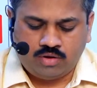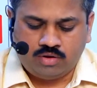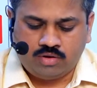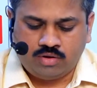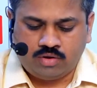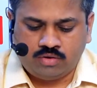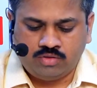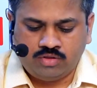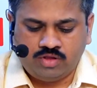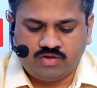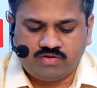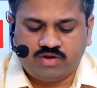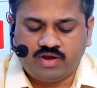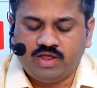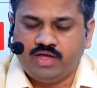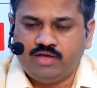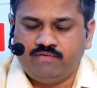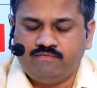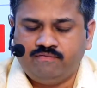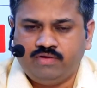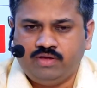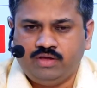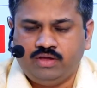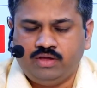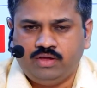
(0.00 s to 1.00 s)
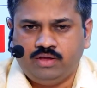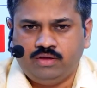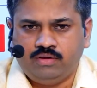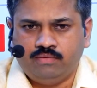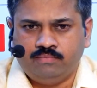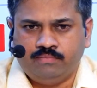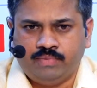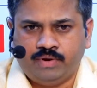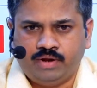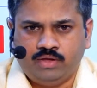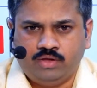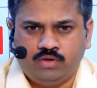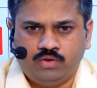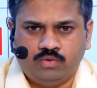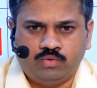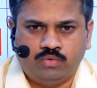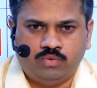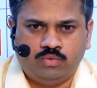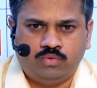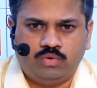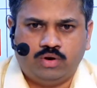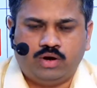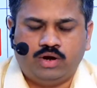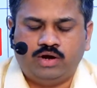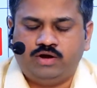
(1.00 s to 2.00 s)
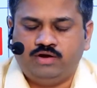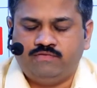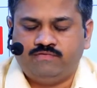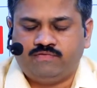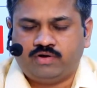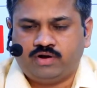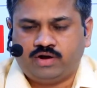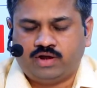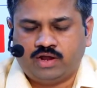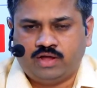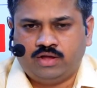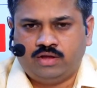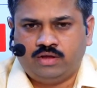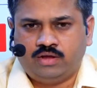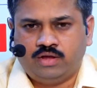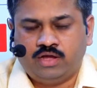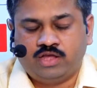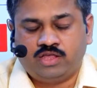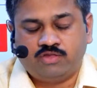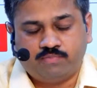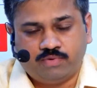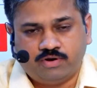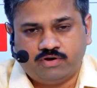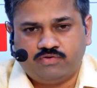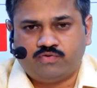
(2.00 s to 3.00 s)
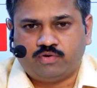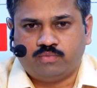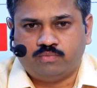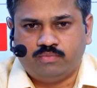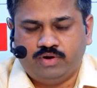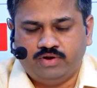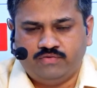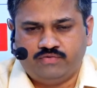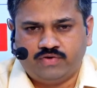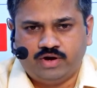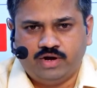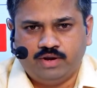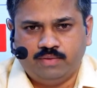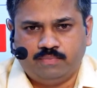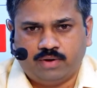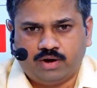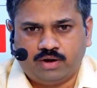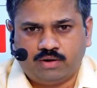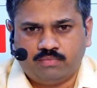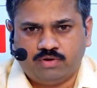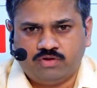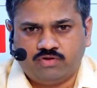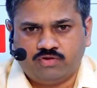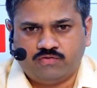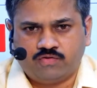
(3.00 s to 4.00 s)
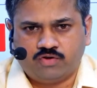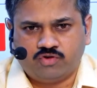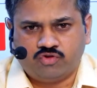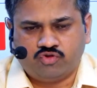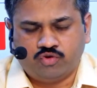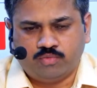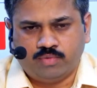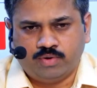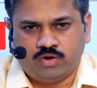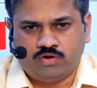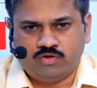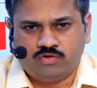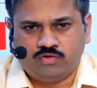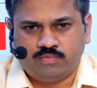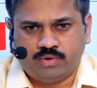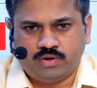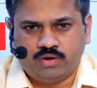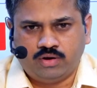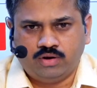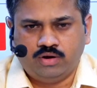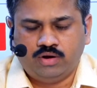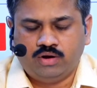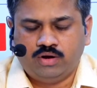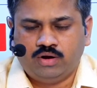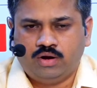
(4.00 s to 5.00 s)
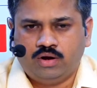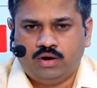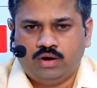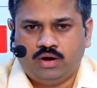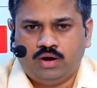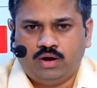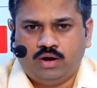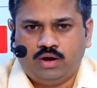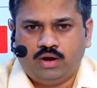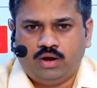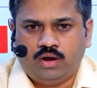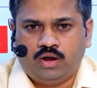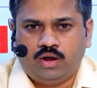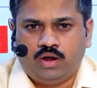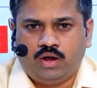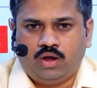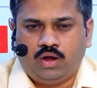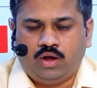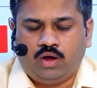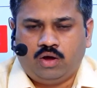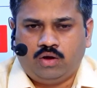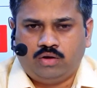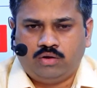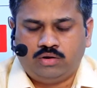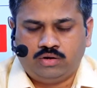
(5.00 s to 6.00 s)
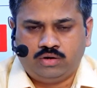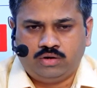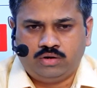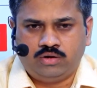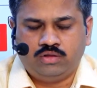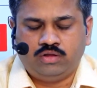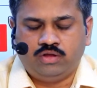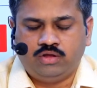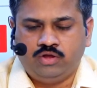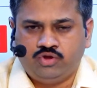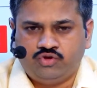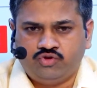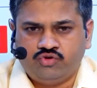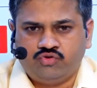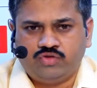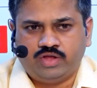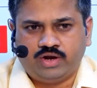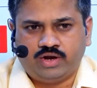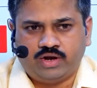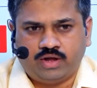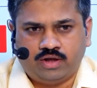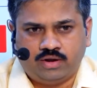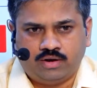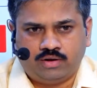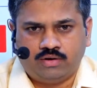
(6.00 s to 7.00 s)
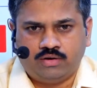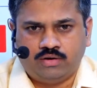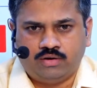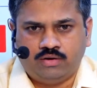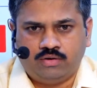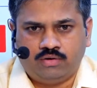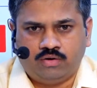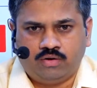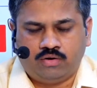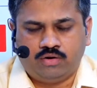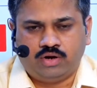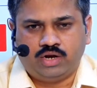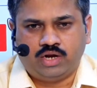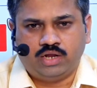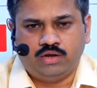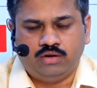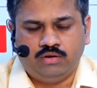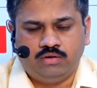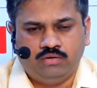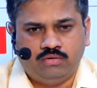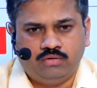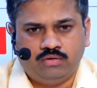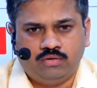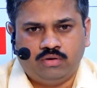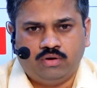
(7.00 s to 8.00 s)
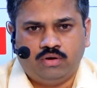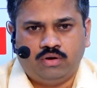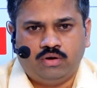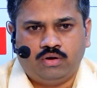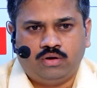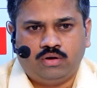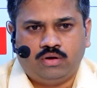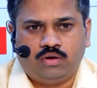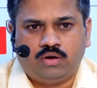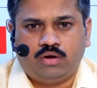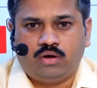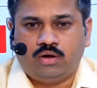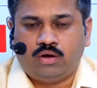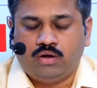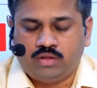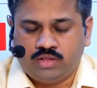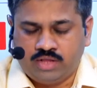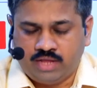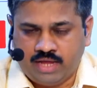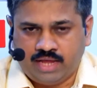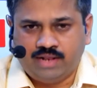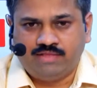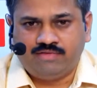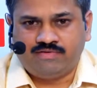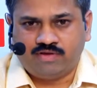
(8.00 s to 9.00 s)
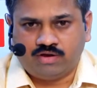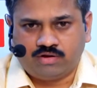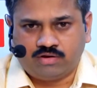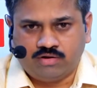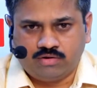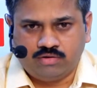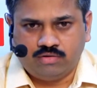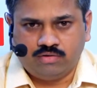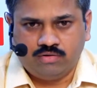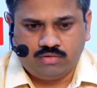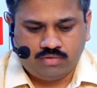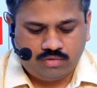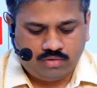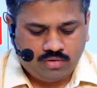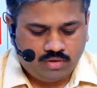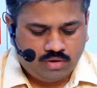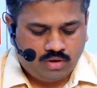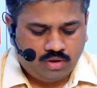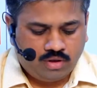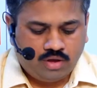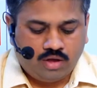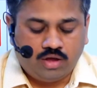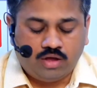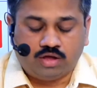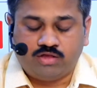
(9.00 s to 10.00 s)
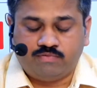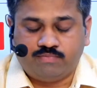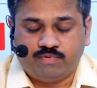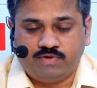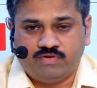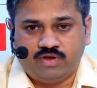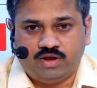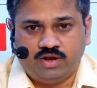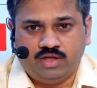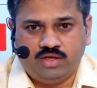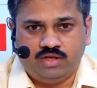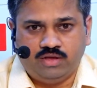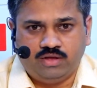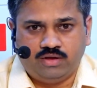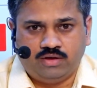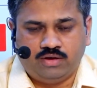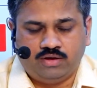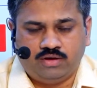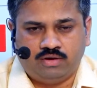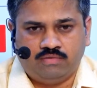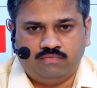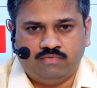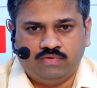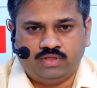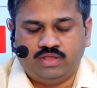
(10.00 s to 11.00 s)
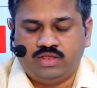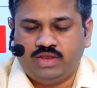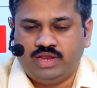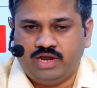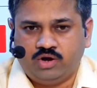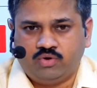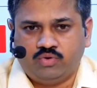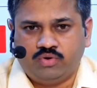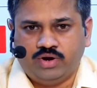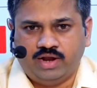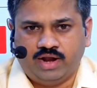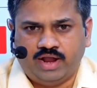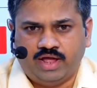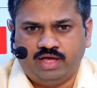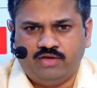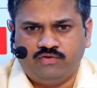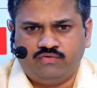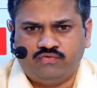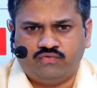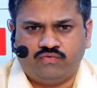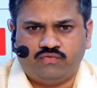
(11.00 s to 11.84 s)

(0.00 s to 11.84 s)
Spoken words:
On this day, we bring you a different experts from different departments of Kasturba Hospital on the issues that are haunting the health sector, especially with day-to-day life,